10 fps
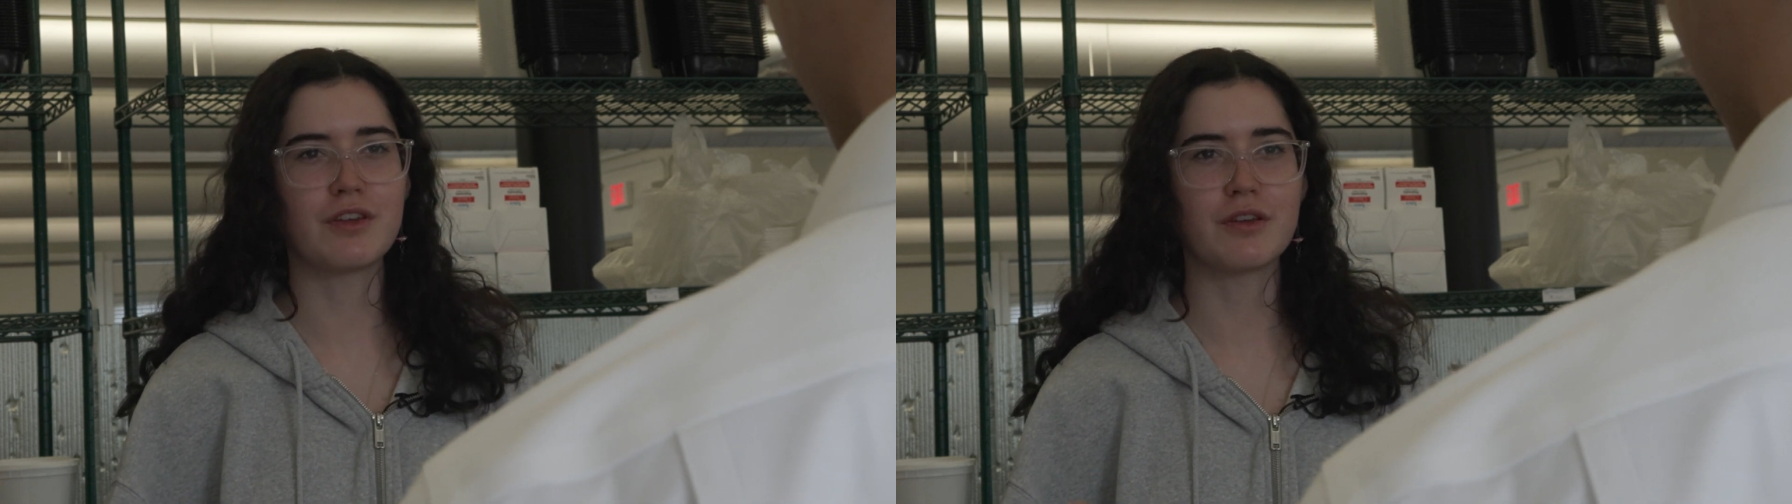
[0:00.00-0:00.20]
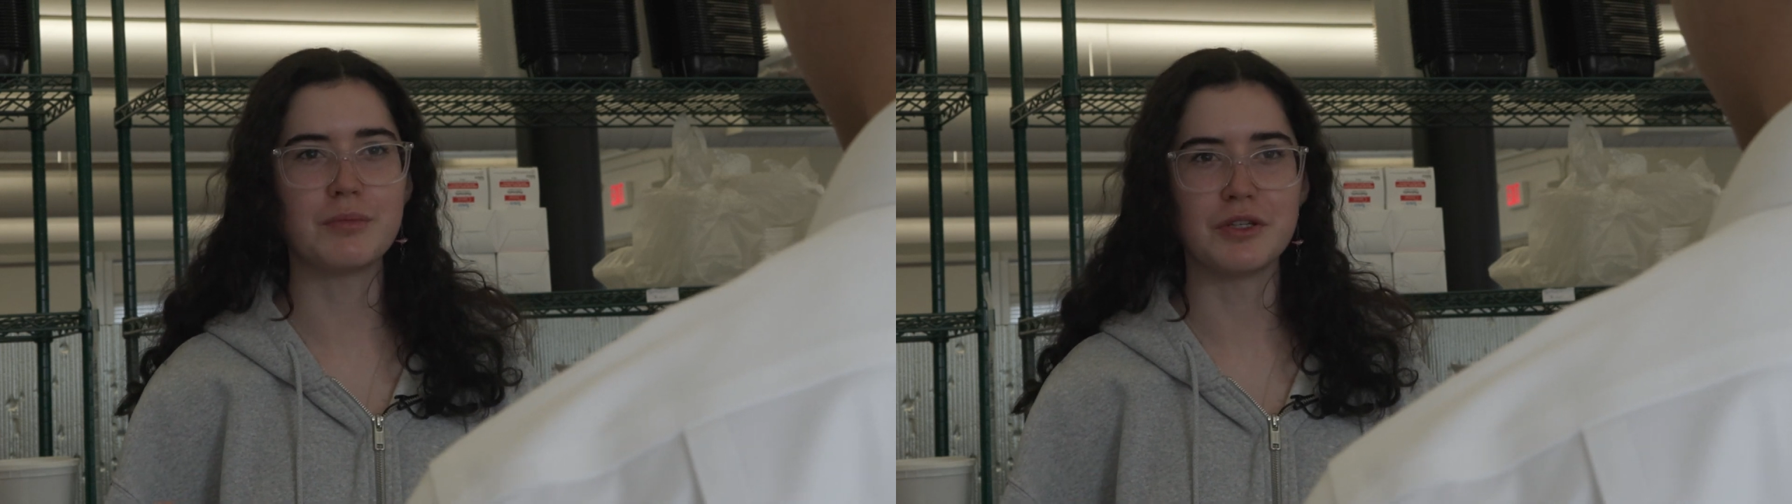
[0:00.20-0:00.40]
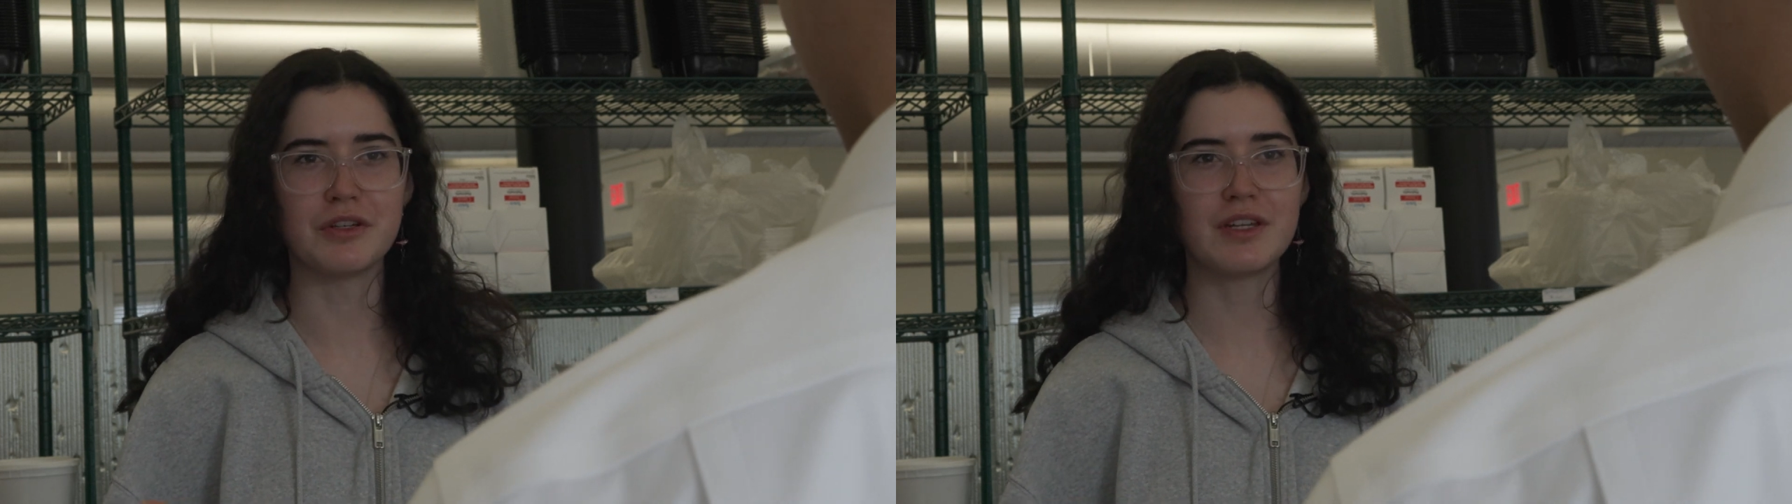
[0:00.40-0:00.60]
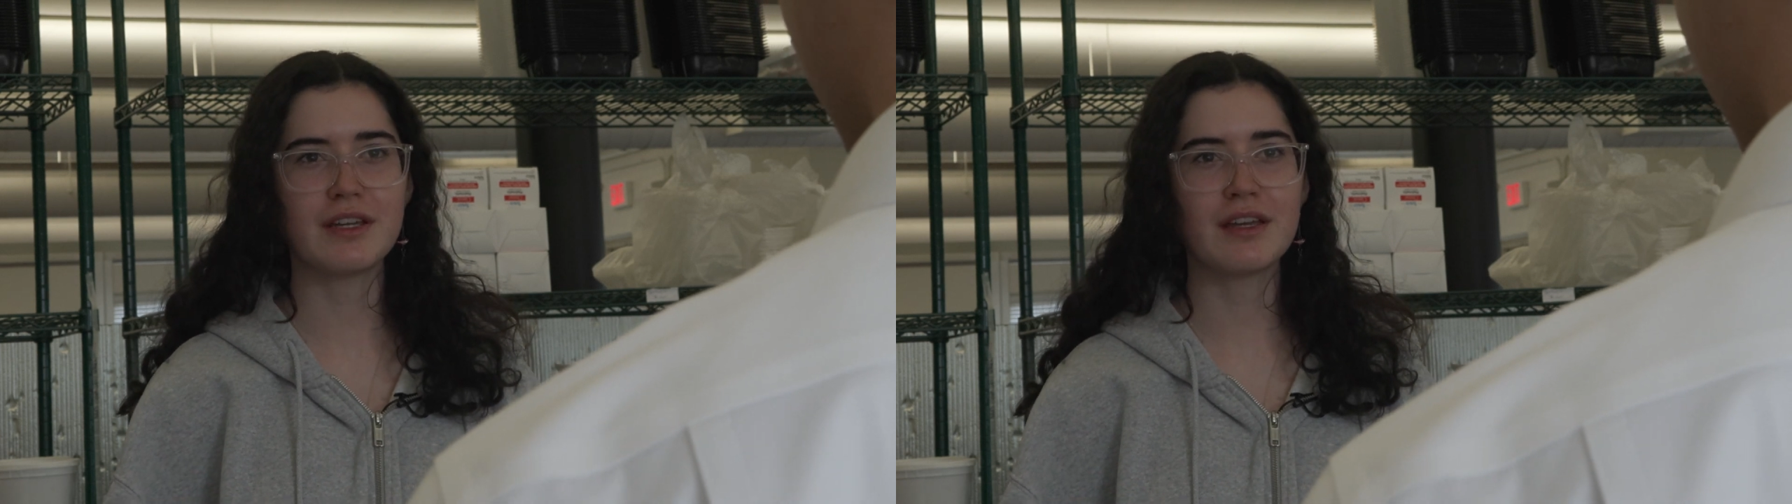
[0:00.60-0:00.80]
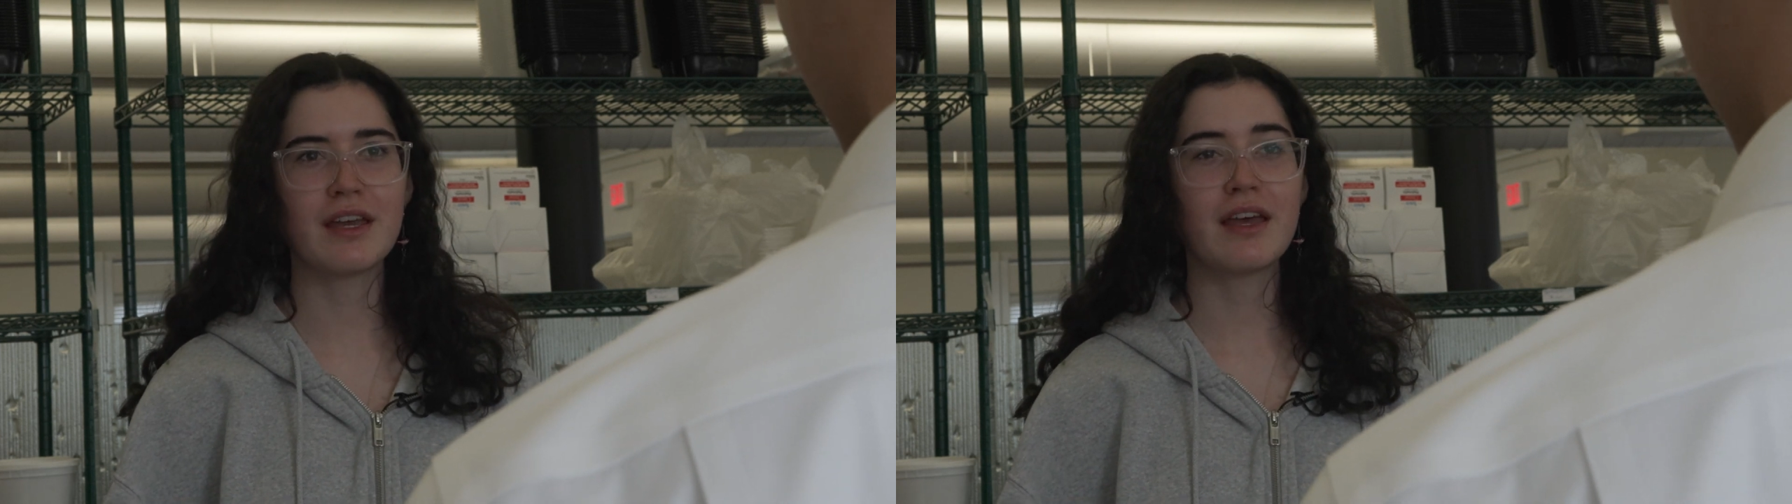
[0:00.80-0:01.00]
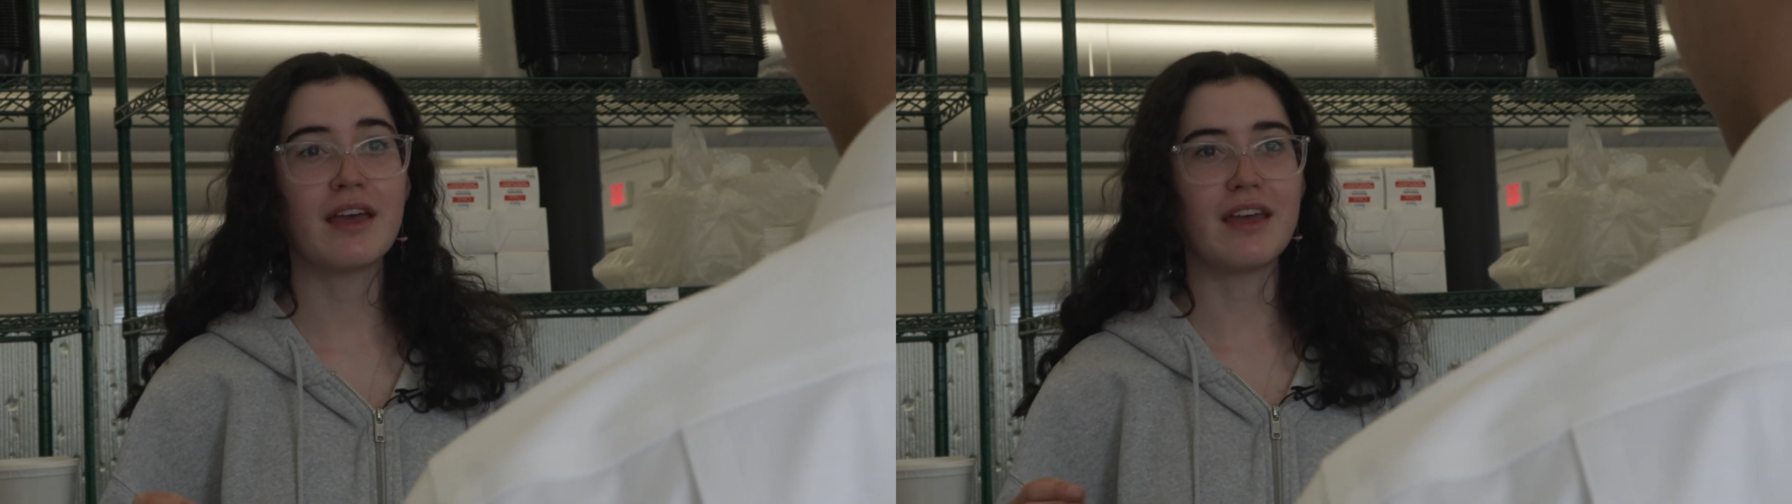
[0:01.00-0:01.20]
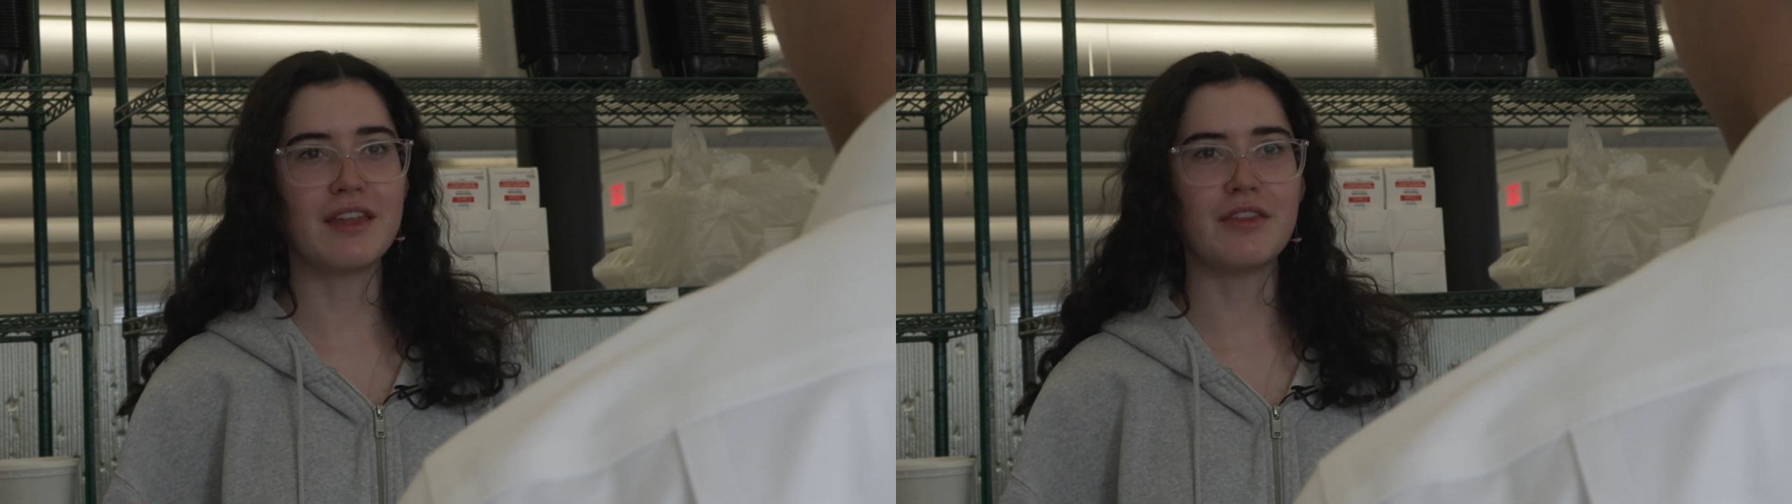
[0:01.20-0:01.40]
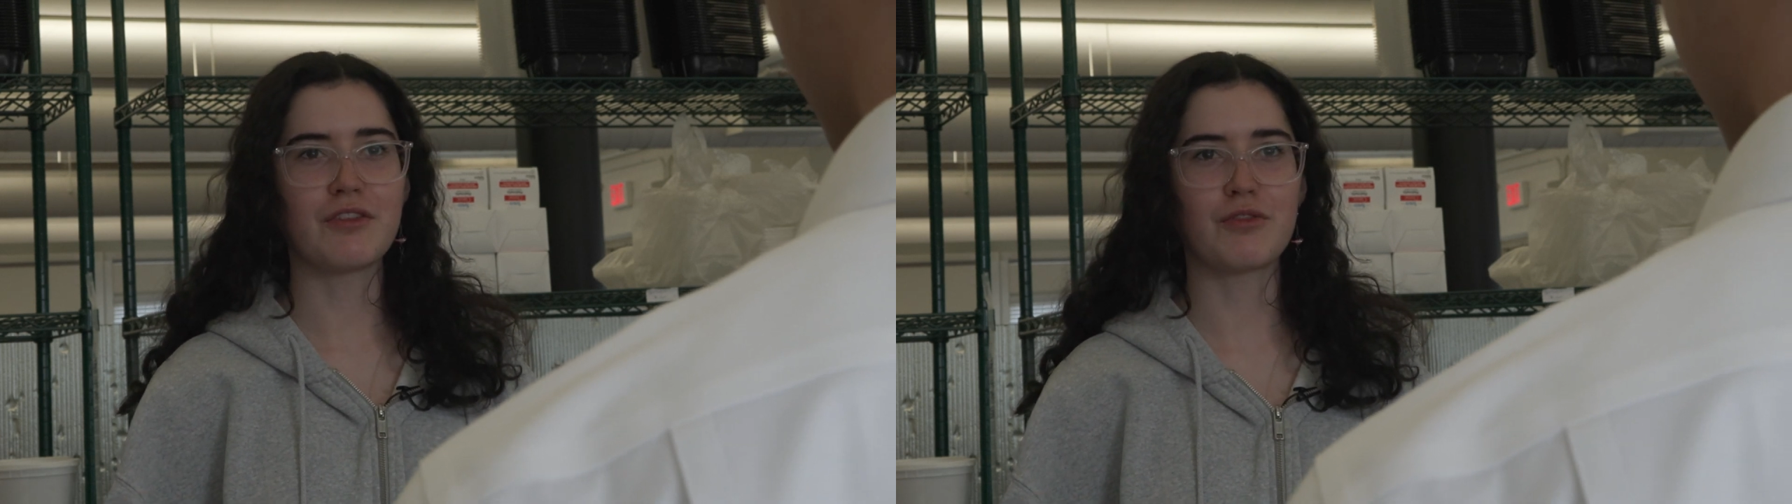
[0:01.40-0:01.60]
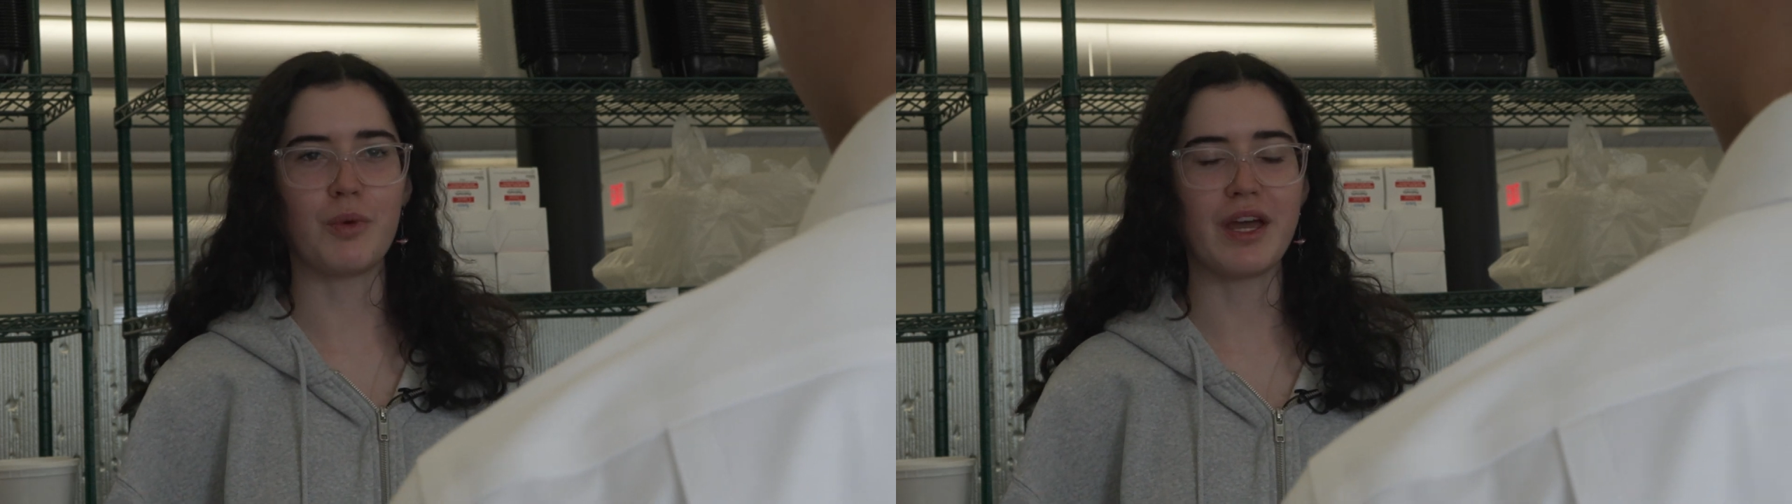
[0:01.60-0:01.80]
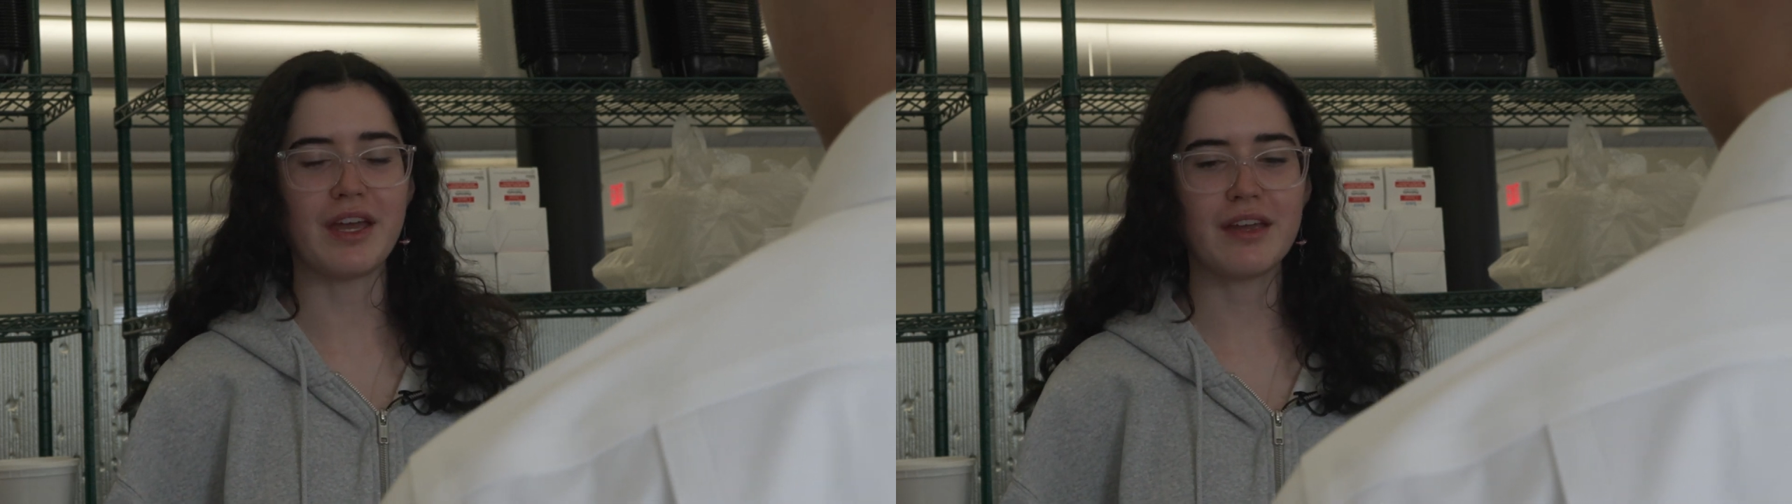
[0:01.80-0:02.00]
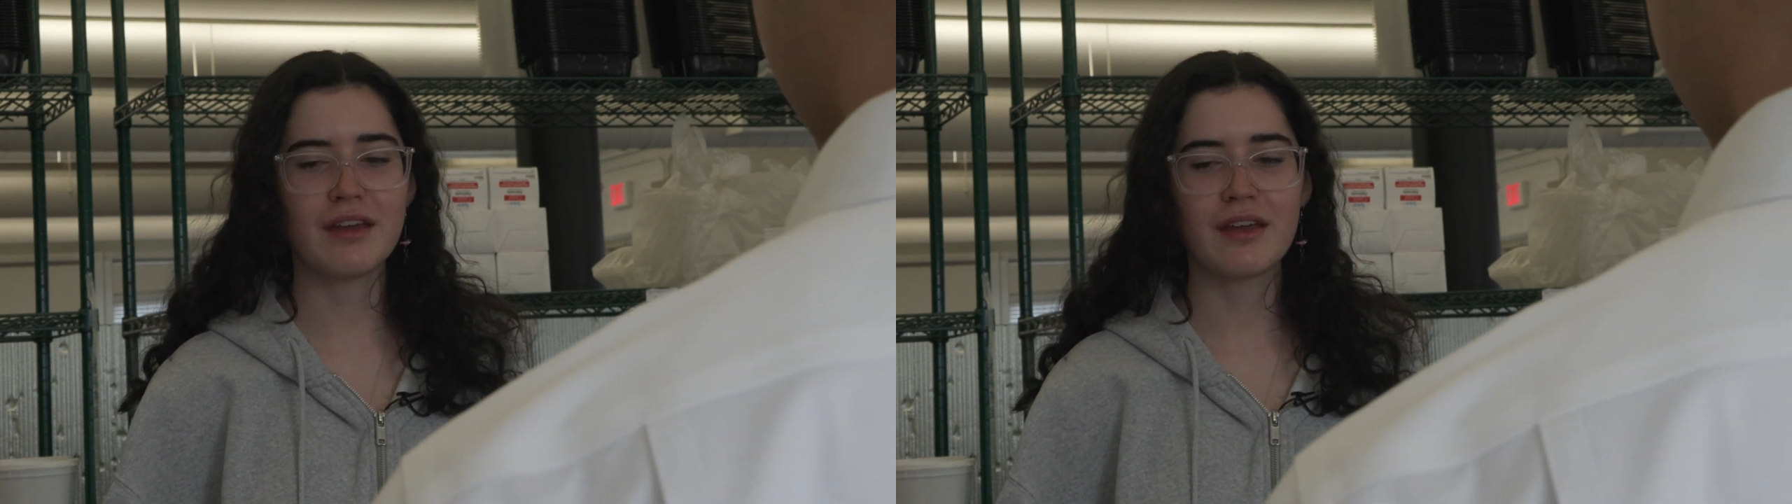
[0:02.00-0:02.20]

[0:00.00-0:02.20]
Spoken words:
community in this way.